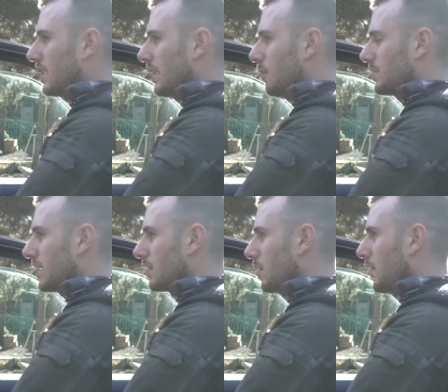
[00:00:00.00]
I once
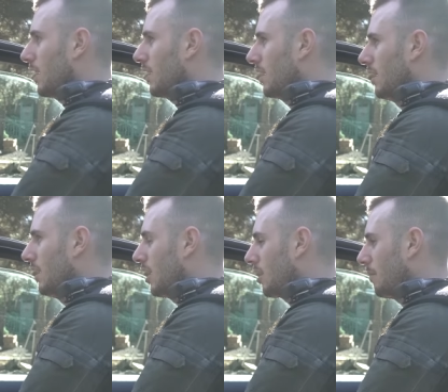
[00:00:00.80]
I clear there,
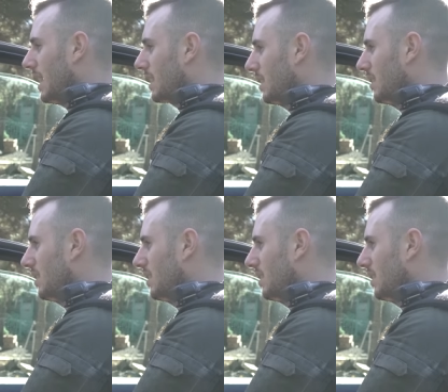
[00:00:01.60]
I'll come back.